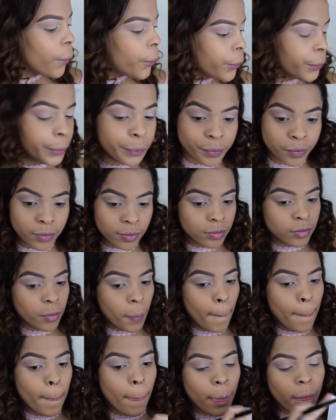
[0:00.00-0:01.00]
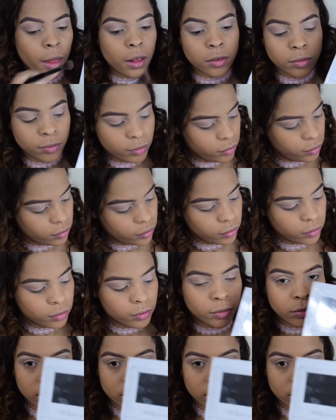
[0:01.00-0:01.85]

palette and I'm going to apply it